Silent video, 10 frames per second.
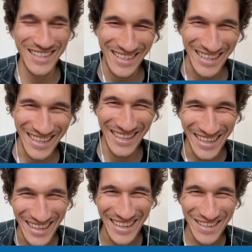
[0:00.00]

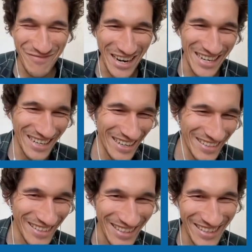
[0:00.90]
I
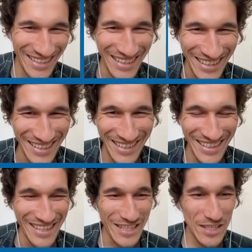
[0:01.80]
can't.
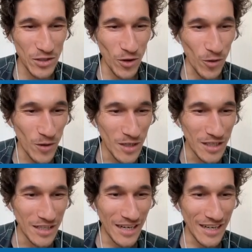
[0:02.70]
So,
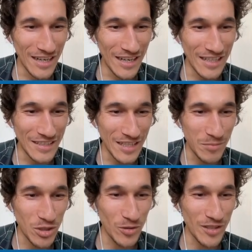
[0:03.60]
I think I'm
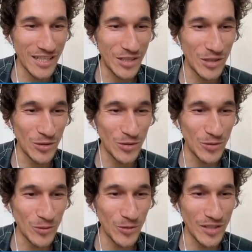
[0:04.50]
just gonna
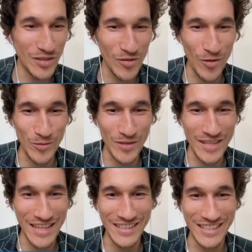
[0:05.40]
do the road
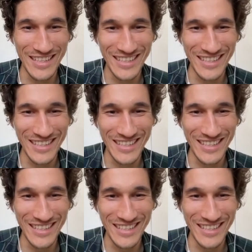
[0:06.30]
then.